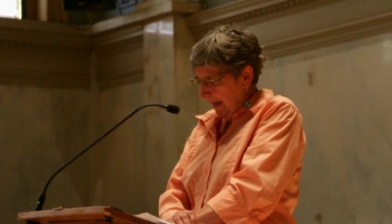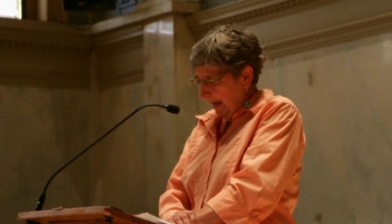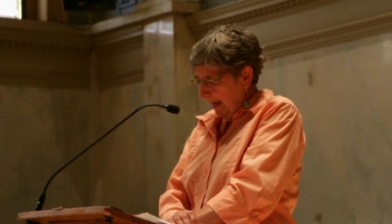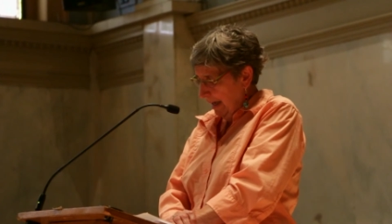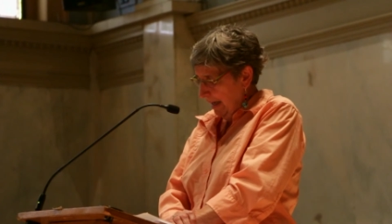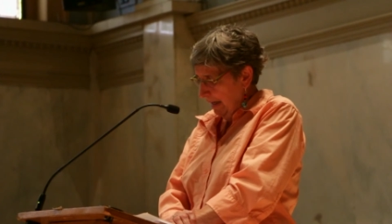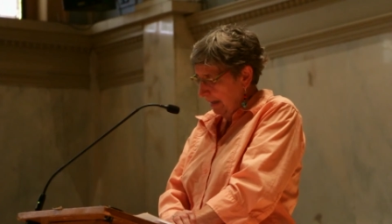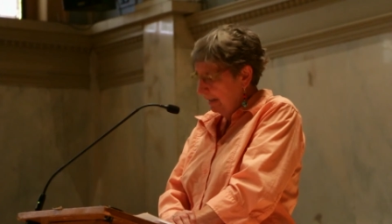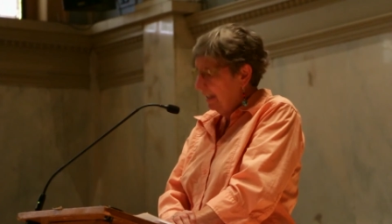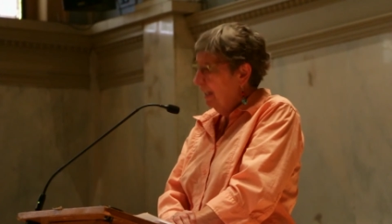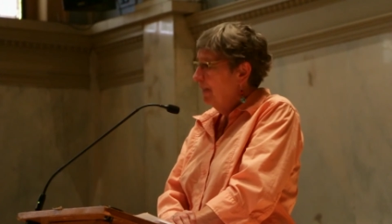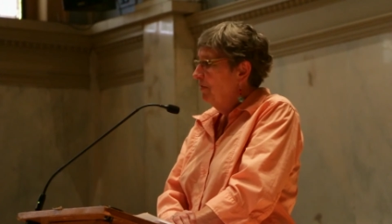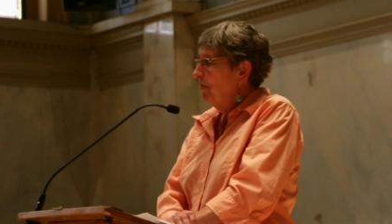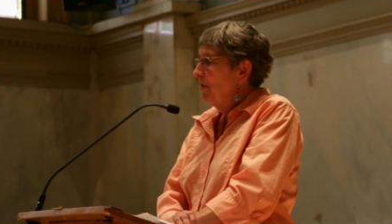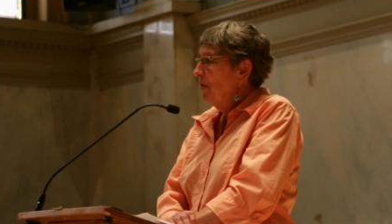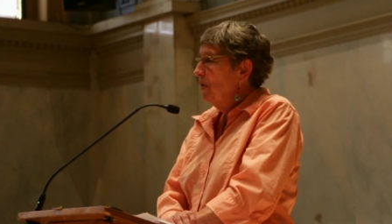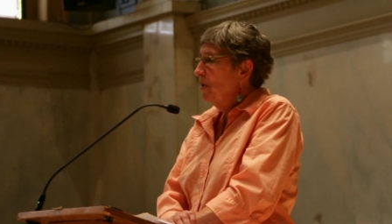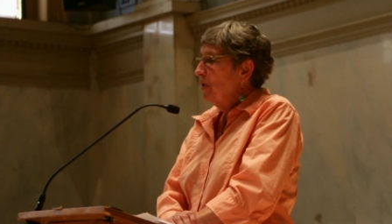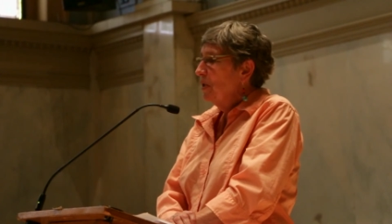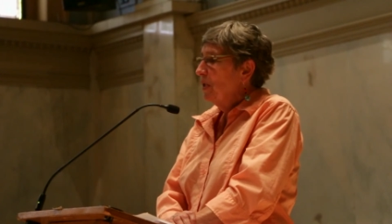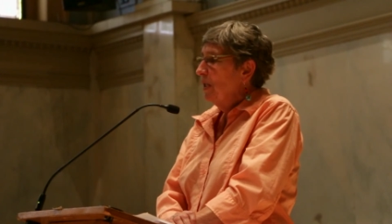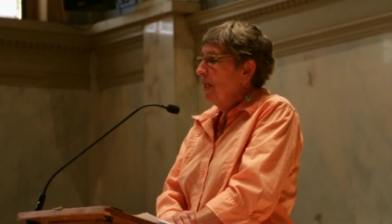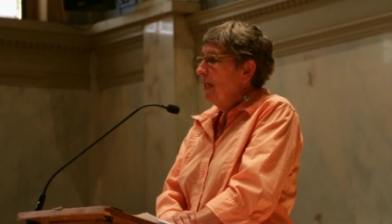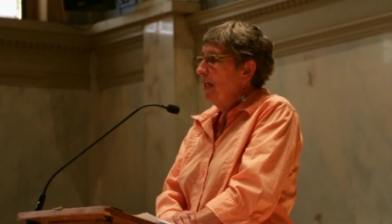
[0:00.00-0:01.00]
uh, given
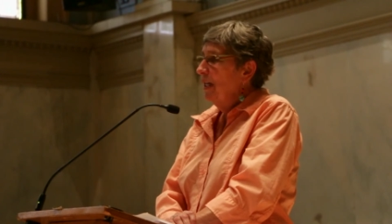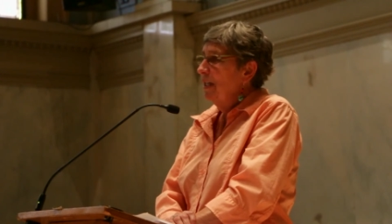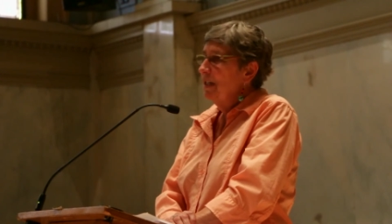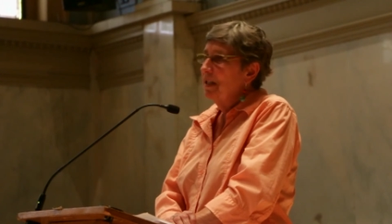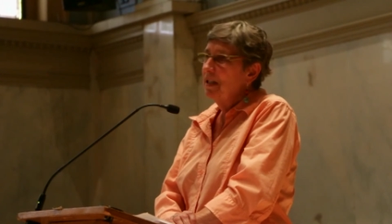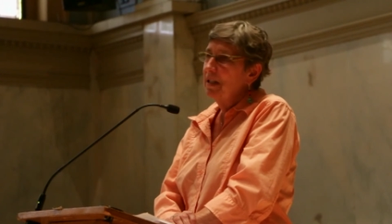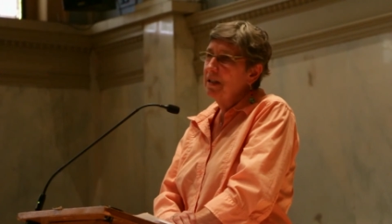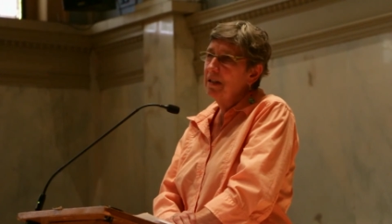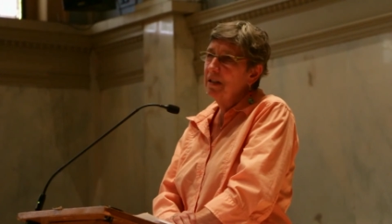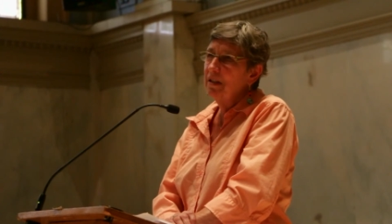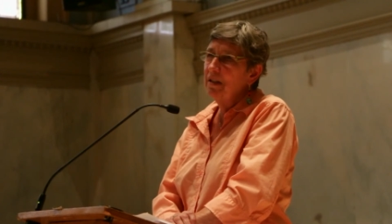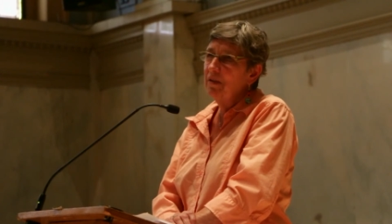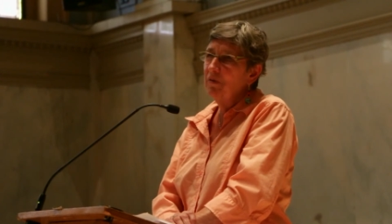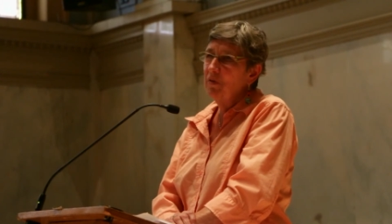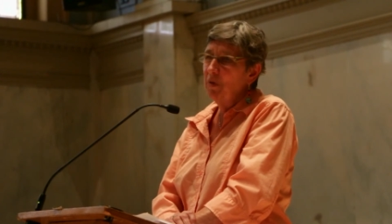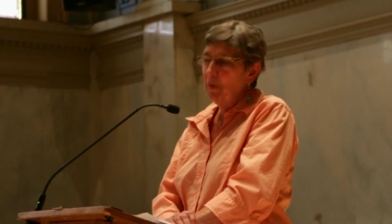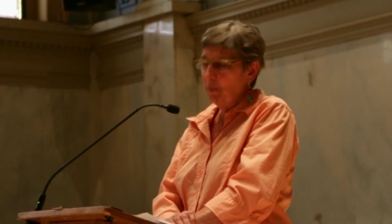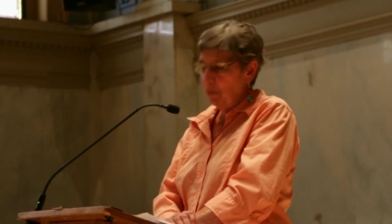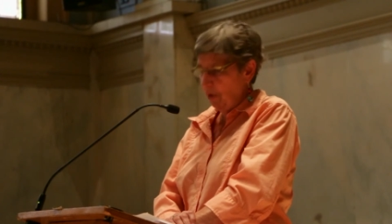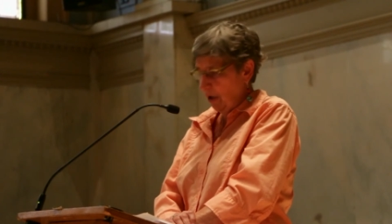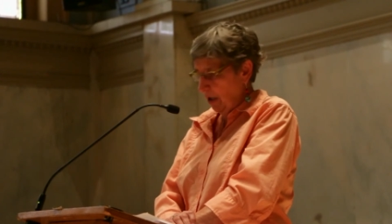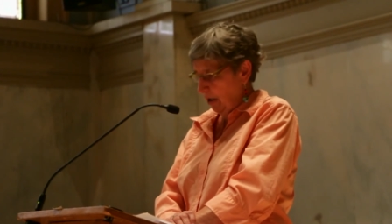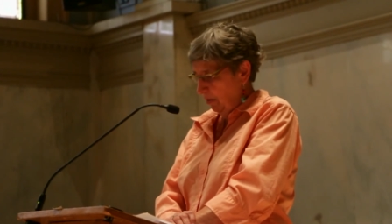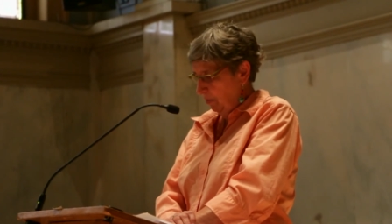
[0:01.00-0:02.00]
the size of
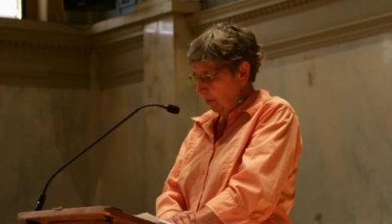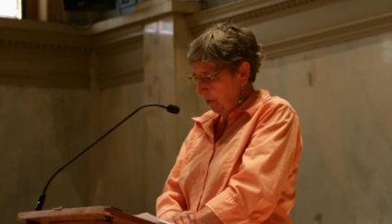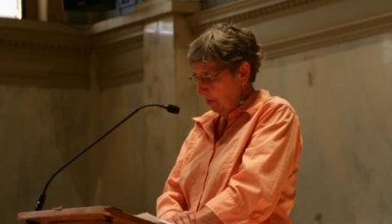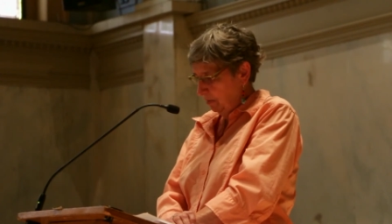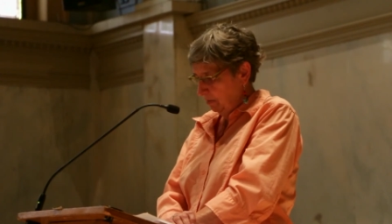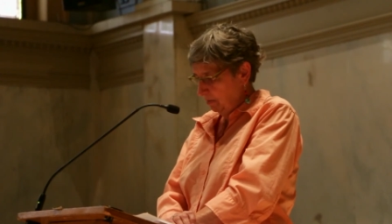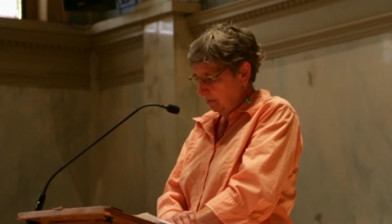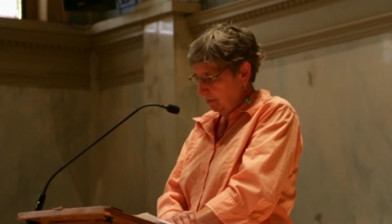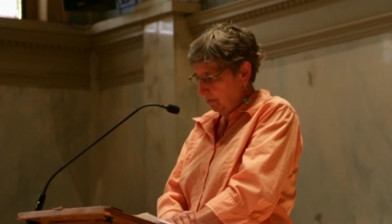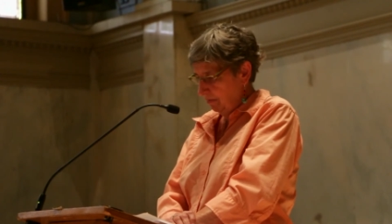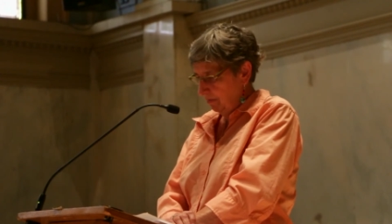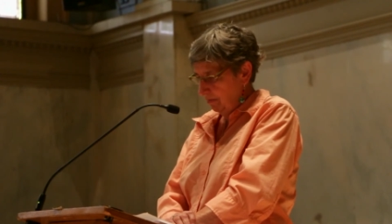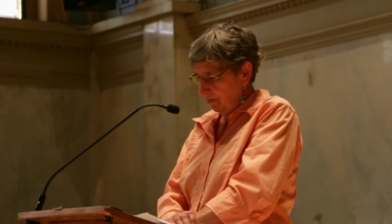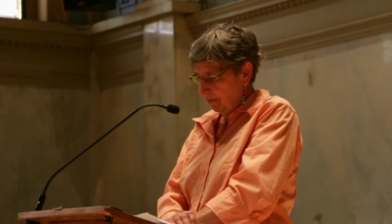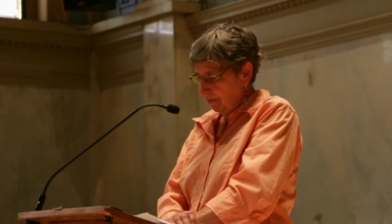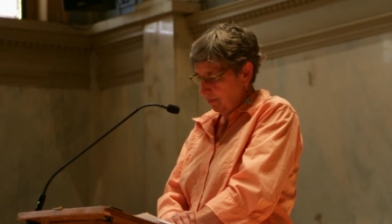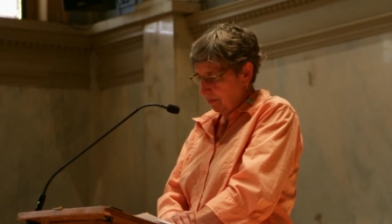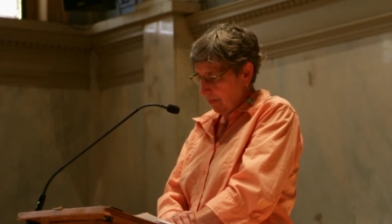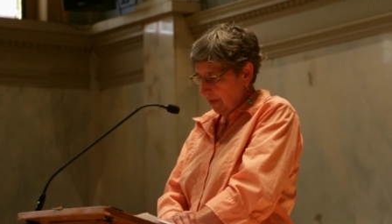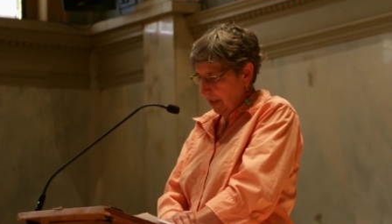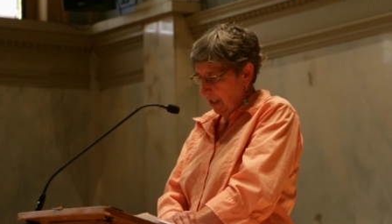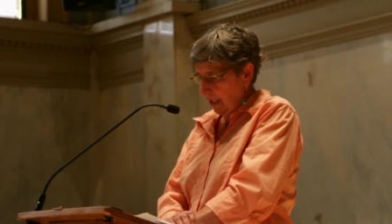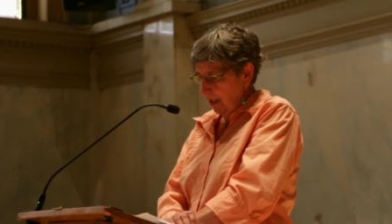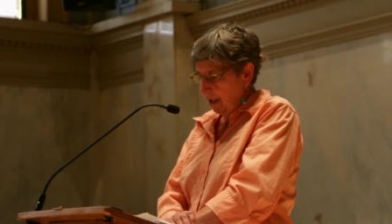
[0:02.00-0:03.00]
the problem.
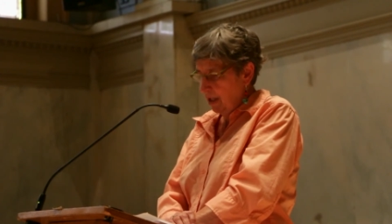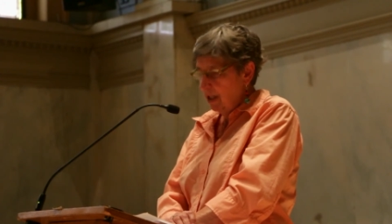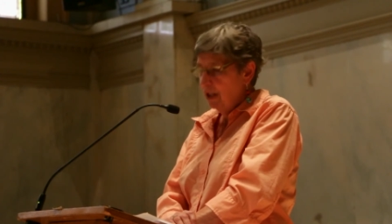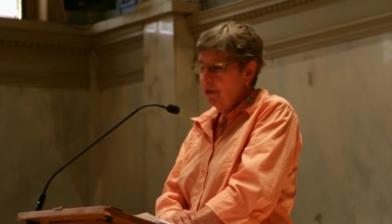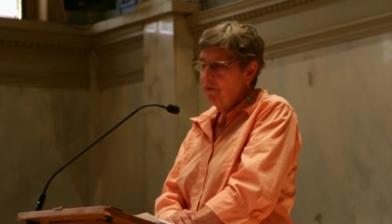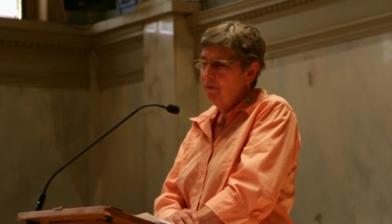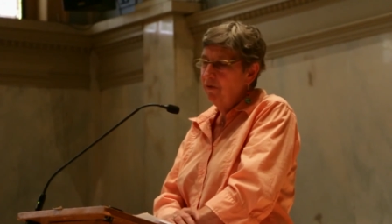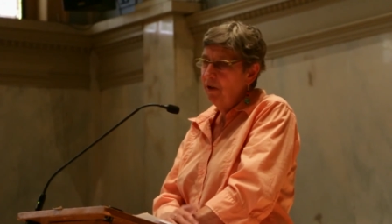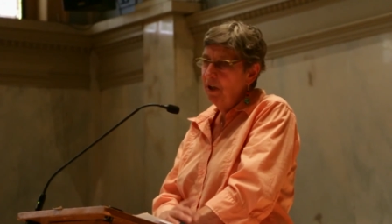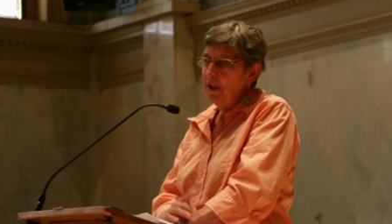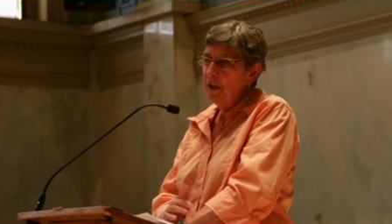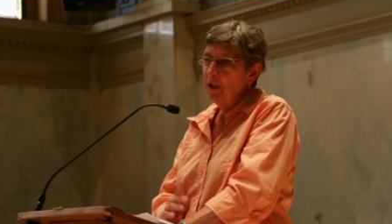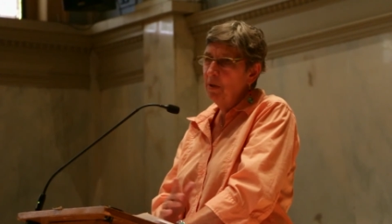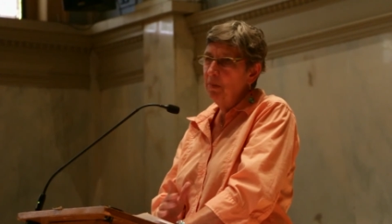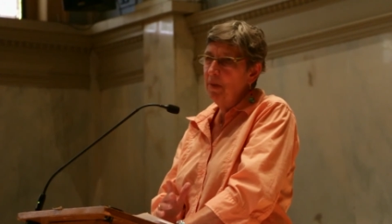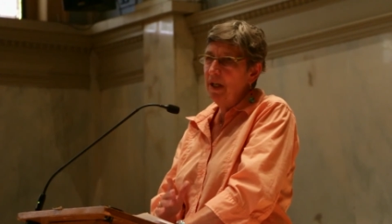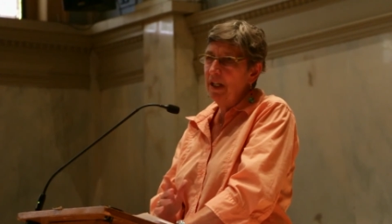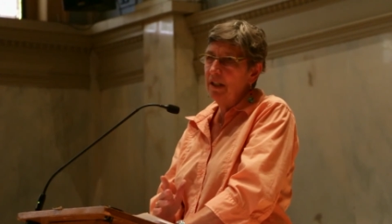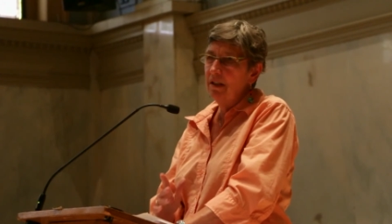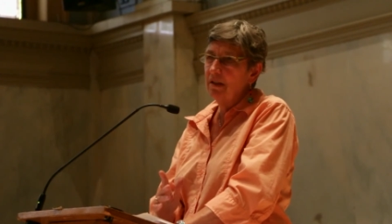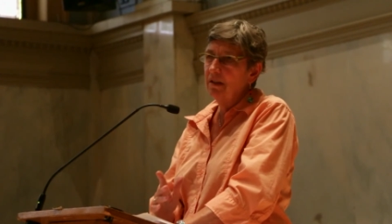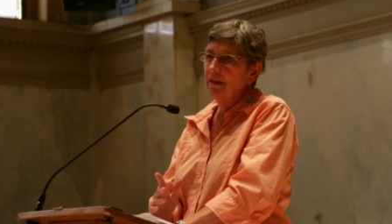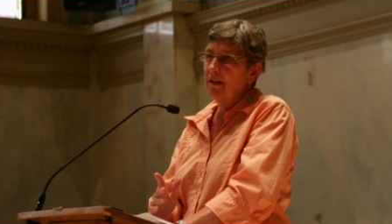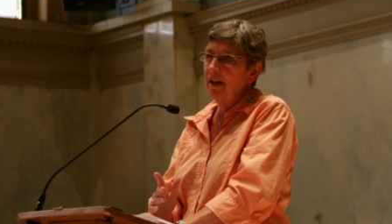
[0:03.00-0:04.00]
The
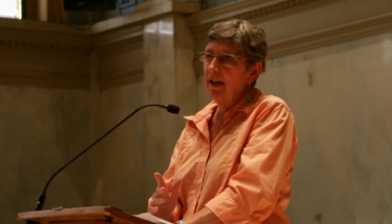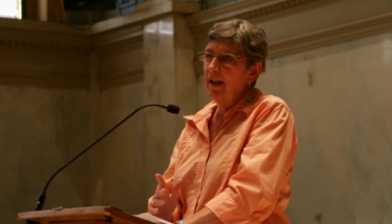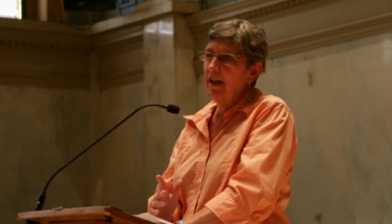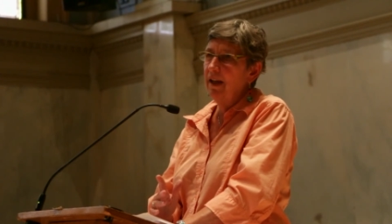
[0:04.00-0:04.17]
fundamental